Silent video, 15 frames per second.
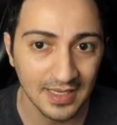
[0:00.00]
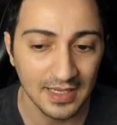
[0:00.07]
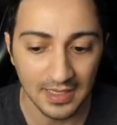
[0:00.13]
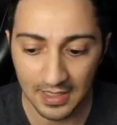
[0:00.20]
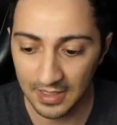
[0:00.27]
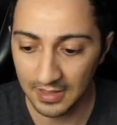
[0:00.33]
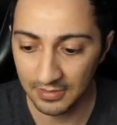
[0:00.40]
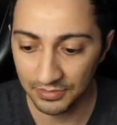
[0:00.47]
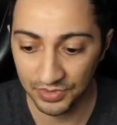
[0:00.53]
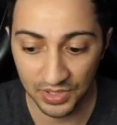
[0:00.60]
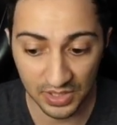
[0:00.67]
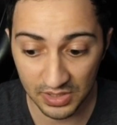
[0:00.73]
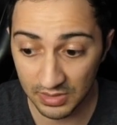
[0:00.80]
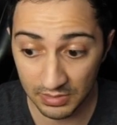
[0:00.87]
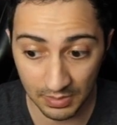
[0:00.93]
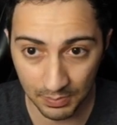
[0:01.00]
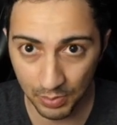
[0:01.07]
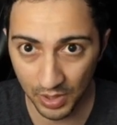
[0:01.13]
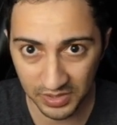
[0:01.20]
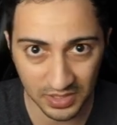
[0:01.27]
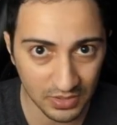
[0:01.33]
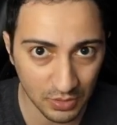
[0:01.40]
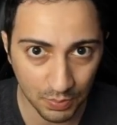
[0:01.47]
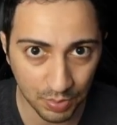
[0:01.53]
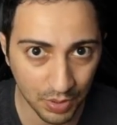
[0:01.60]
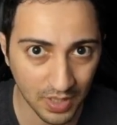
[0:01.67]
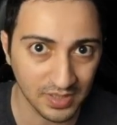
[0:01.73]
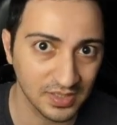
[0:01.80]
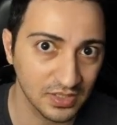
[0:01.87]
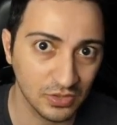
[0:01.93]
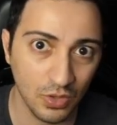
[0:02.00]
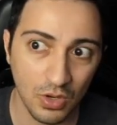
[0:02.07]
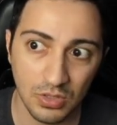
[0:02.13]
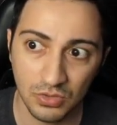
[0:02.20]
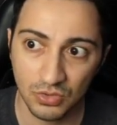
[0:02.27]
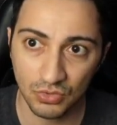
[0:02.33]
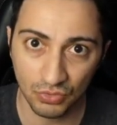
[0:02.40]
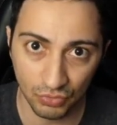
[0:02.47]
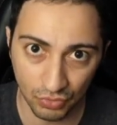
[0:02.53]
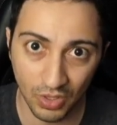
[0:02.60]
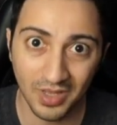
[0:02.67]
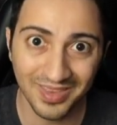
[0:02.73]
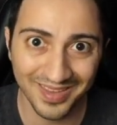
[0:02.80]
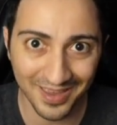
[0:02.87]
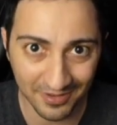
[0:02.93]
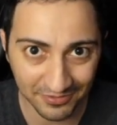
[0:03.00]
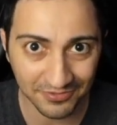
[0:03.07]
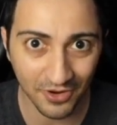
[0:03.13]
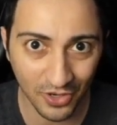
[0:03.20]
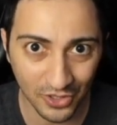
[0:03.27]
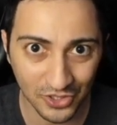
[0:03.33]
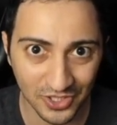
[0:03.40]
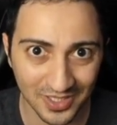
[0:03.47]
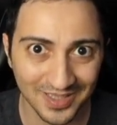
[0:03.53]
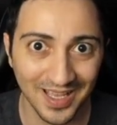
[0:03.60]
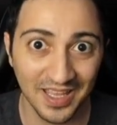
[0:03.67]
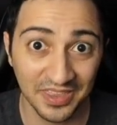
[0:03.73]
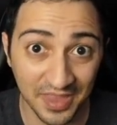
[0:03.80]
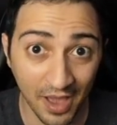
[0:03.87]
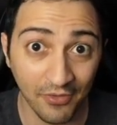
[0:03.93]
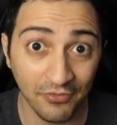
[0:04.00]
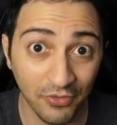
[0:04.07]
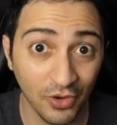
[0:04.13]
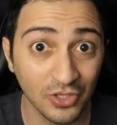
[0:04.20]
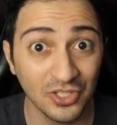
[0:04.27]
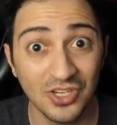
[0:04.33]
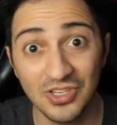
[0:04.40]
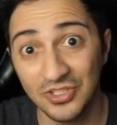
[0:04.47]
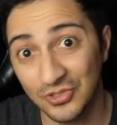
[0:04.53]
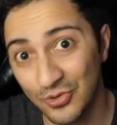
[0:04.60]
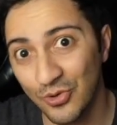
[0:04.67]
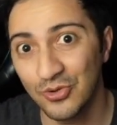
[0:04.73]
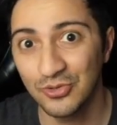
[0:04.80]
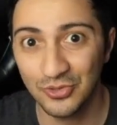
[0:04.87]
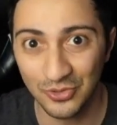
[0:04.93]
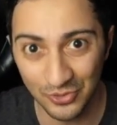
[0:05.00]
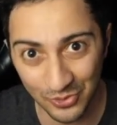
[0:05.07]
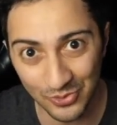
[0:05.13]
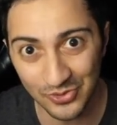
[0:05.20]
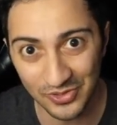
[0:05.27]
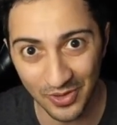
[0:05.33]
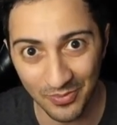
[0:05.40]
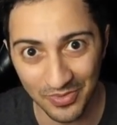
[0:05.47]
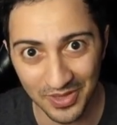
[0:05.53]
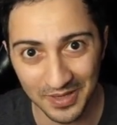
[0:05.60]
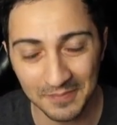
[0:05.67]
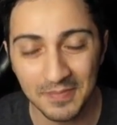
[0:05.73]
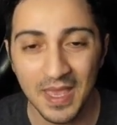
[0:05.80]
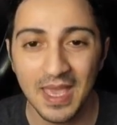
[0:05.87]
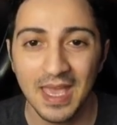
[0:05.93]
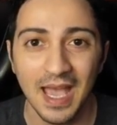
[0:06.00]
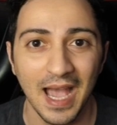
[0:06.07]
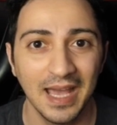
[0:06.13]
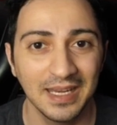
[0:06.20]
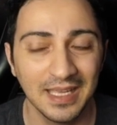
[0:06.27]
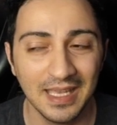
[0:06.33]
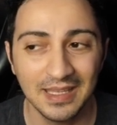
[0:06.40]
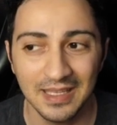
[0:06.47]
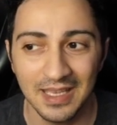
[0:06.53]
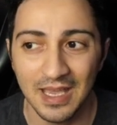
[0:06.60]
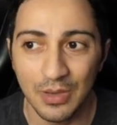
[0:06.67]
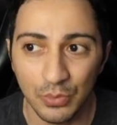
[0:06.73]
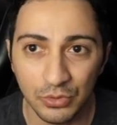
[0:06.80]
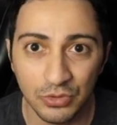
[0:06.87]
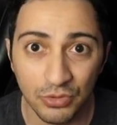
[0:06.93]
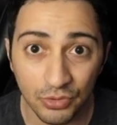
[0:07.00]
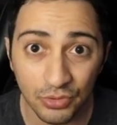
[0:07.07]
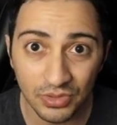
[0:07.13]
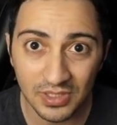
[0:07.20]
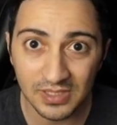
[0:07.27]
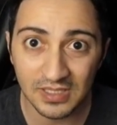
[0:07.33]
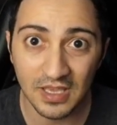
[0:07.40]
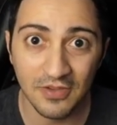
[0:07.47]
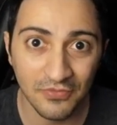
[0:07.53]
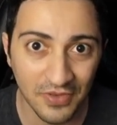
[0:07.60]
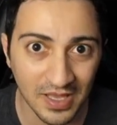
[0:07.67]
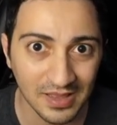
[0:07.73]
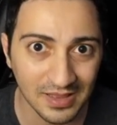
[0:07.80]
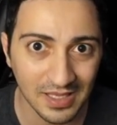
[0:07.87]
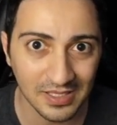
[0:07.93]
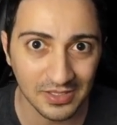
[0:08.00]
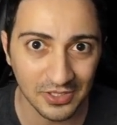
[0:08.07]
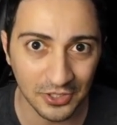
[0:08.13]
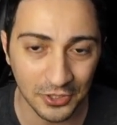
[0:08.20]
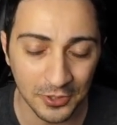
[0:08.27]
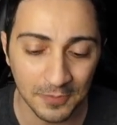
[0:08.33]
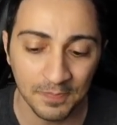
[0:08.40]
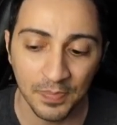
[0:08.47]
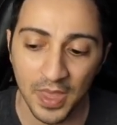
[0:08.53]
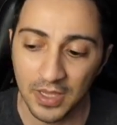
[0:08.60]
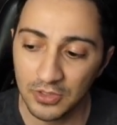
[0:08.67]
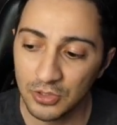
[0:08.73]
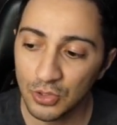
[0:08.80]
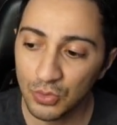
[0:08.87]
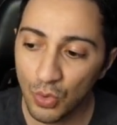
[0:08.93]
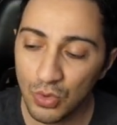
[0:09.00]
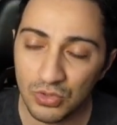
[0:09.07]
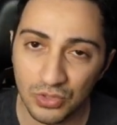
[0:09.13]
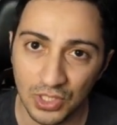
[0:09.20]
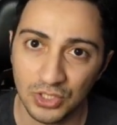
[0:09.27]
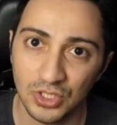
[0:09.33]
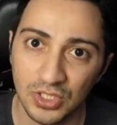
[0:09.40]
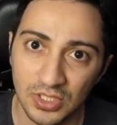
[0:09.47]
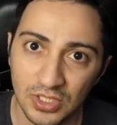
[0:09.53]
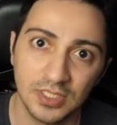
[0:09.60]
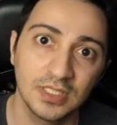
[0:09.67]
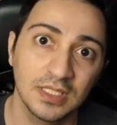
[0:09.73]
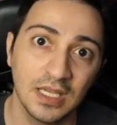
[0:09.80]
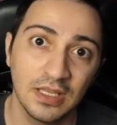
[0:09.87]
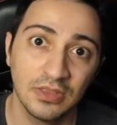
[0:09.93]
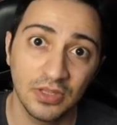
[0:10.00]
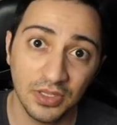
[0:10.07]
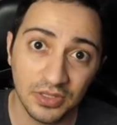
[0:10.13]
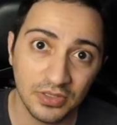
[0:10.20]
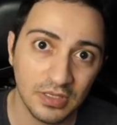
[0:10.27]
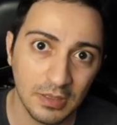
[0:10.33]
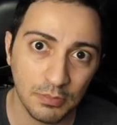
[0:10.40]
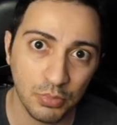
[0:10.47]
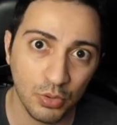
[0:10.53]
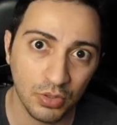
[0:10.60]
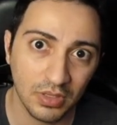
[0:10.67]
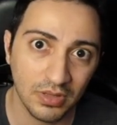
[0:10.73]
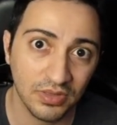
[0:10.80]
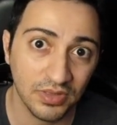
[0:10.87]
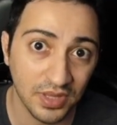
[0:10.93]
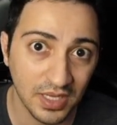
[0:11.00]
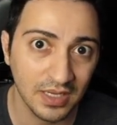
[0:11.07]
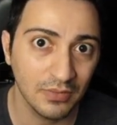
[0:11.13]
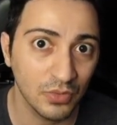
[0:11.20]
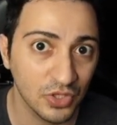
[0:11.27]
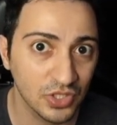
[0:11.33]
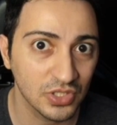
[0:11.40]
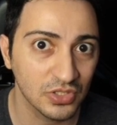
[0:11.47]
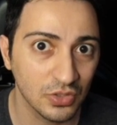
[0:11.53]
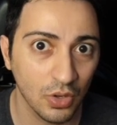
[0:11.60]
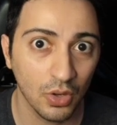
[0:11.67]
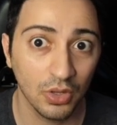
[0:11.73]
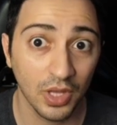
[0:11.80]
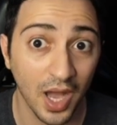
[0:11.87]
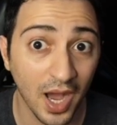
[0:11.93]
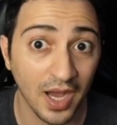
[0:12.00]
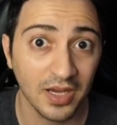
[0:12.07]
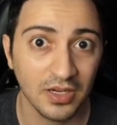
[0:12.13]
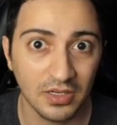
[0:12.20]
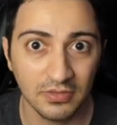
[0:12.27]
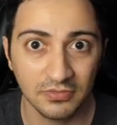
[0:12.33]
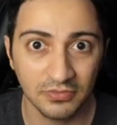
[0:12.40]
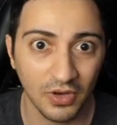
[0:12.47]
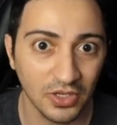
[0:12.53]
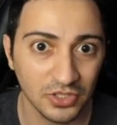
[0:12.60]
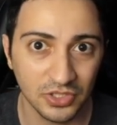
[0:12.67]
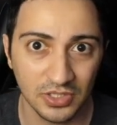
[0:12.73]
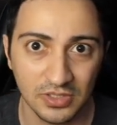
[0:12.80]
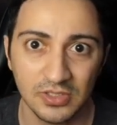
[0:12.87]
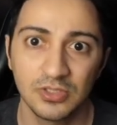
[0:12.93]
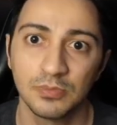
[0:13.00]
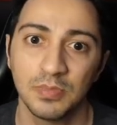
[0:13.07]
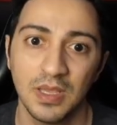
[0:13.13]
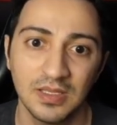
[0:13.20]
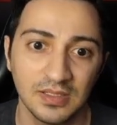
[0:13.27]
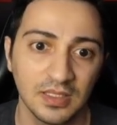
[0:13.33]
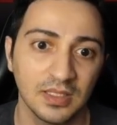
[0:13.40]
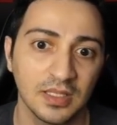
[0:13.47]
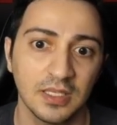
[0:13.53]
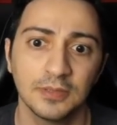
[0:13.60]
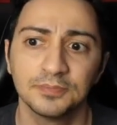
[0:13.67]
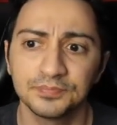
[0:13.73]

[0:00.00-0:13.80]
the button you press is going to run a function, and that function is going to do something. And again, through this event listener, you're going to actually learn another important thing, which is called higher functions. Basically,